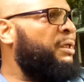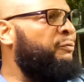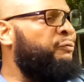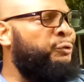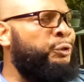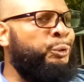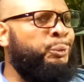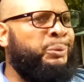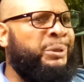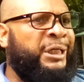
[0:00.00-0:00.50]

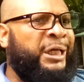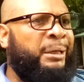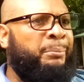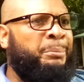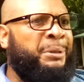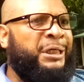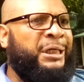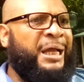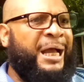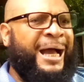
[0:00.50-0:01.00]
If you let
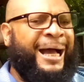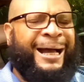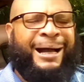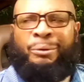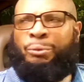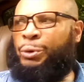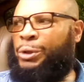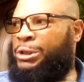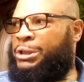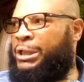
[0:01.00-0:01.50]
me,
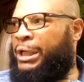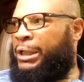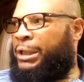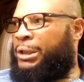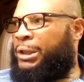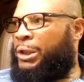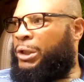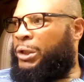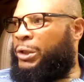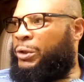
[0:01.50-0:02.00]
I will
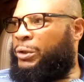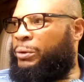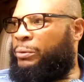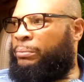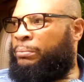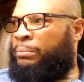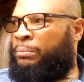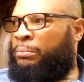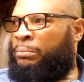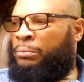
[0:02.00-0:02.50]
take care of
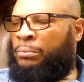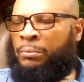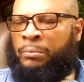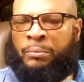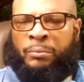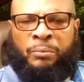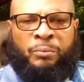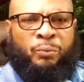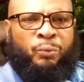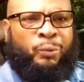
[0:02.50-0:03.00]
you.
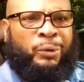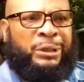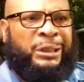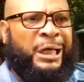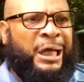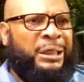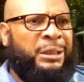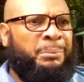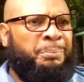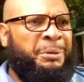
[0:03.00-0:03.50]
We're
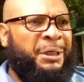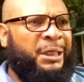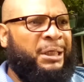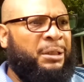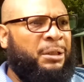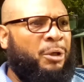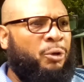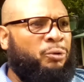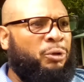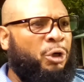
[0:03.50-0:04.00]
not
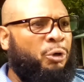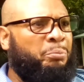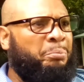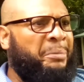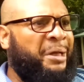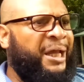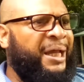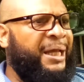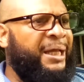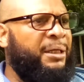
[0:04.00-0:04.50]
depending on no
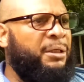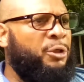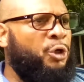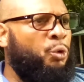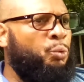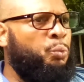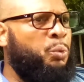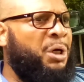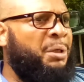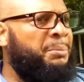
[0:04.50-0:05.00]
man,
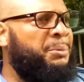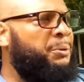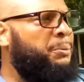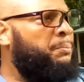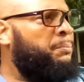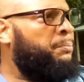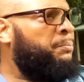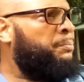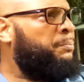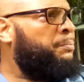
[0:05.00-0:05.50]
no woman,
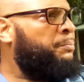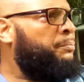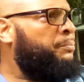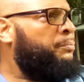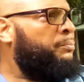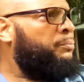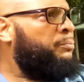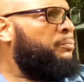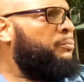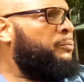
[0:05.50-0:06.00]

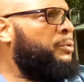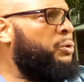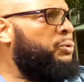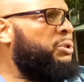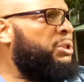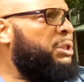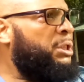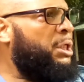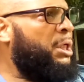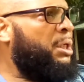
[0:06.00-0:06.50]
no
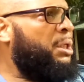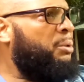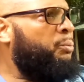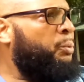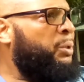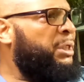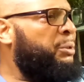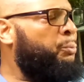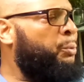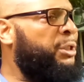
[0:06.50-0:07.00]

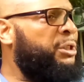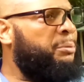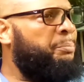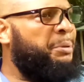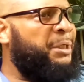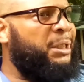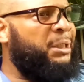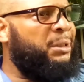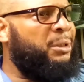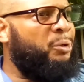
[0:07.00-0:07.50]
son. We, we're
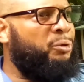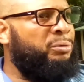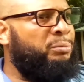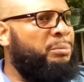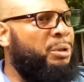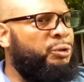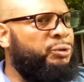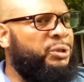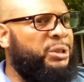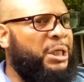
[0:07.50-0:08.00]
depending on the
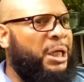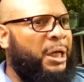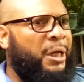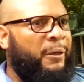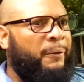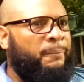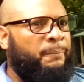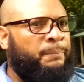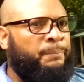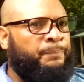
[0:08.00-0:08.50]
Most
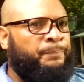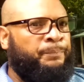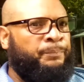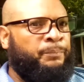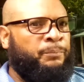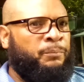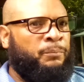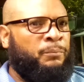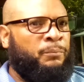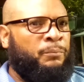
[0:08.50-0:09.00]

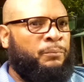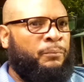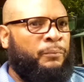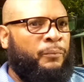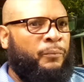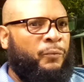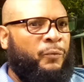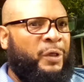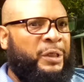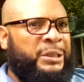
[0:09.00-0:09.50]

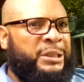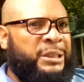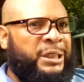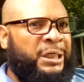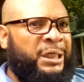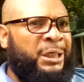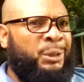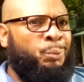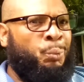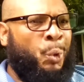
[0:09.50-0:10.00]
High. And
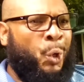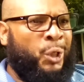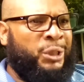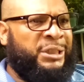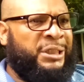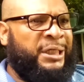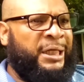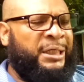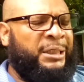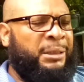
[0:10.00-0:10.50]
see, he
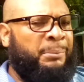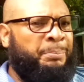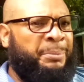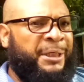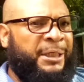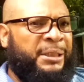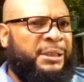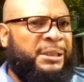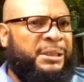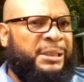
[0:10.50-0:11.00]
wants that
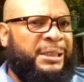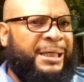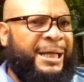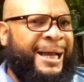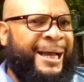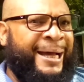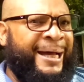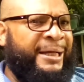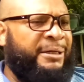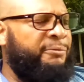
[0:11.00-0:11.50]
dependency
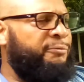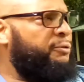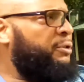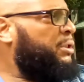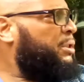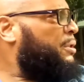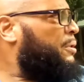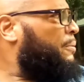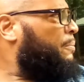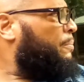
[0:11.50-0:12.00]
out of
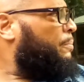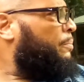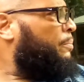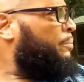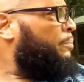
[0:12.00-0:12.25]
us.